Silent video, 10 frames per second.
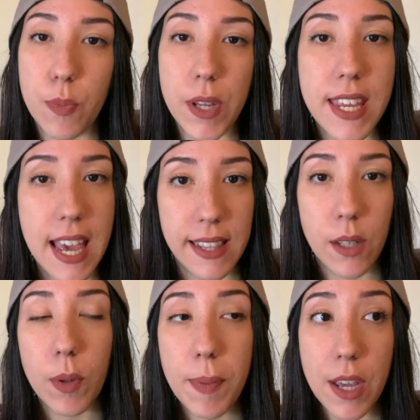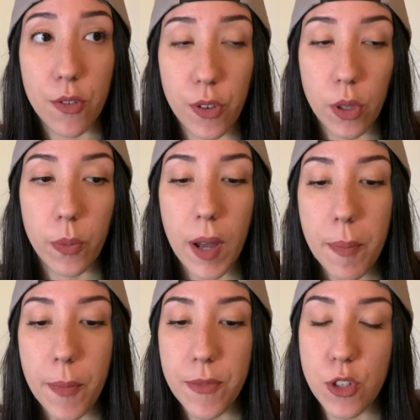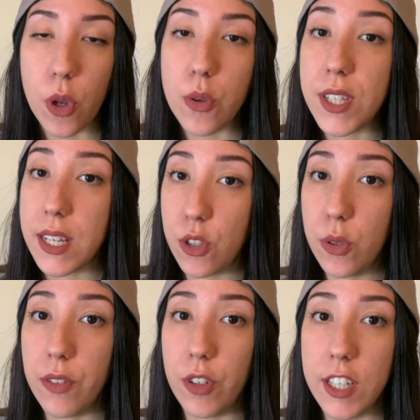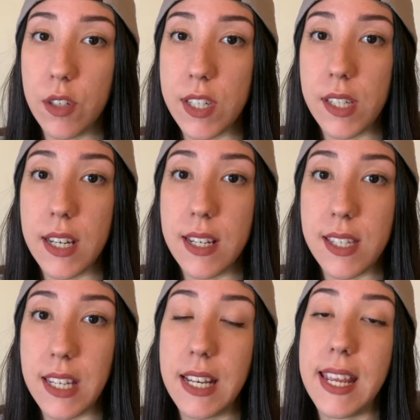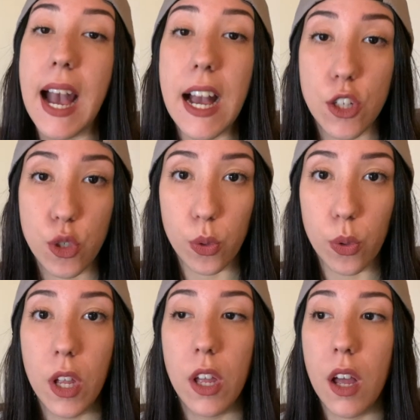but yeah, there will be a follow-up, so stay tuned if you're interested in seeing the actual